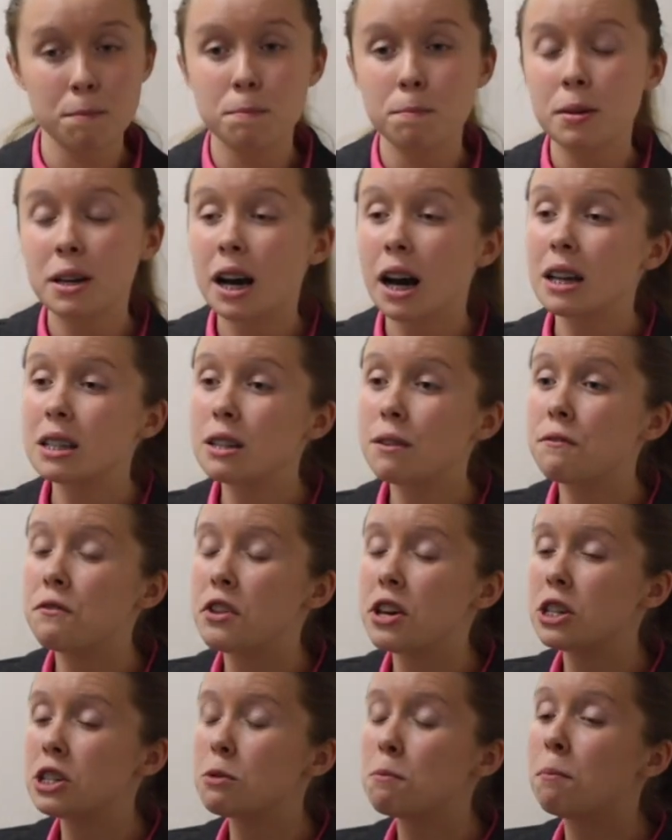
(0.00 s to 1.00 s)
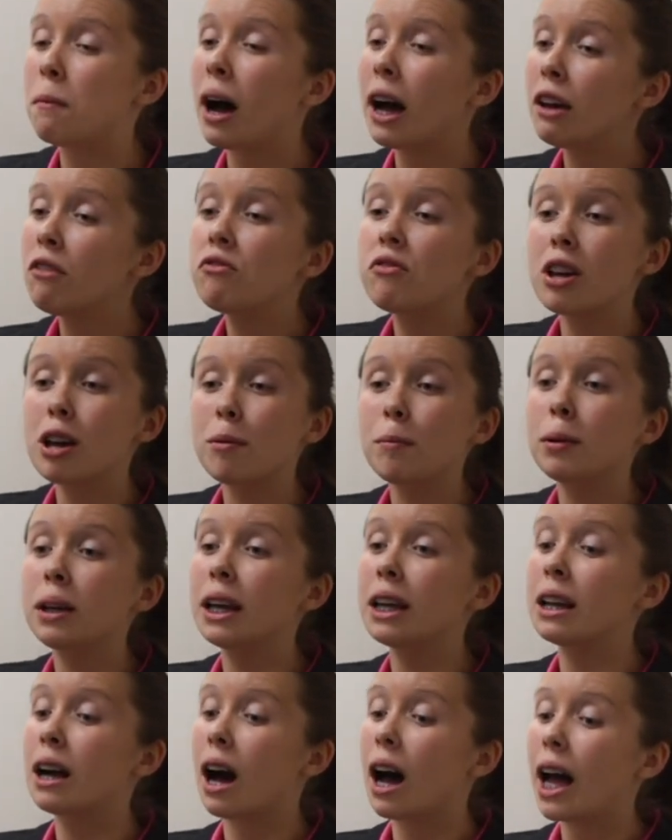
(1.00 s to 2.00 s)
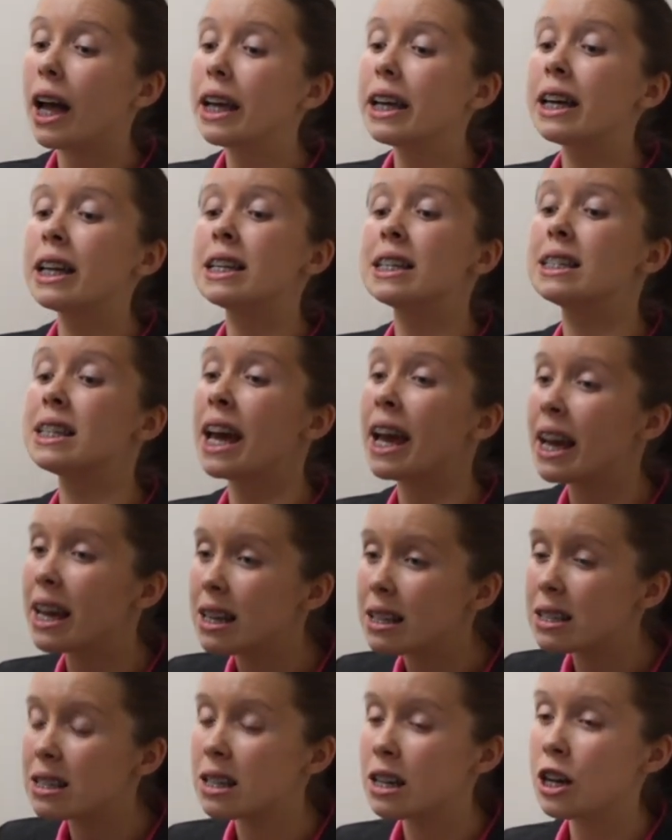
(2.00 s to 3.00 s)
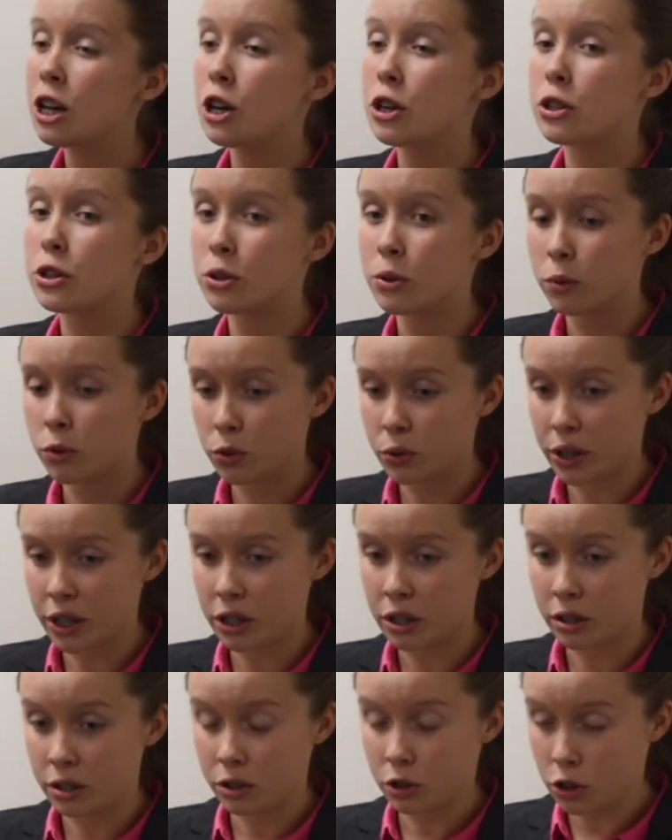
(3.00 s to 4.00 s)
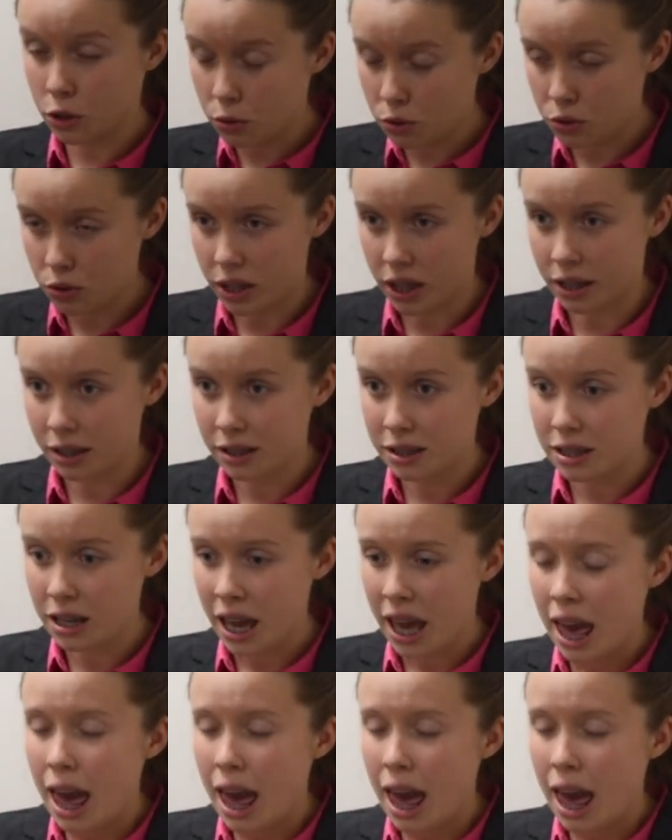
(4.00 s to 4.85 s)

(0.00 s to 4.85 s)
Because of this, my family and I can taste the nutrients,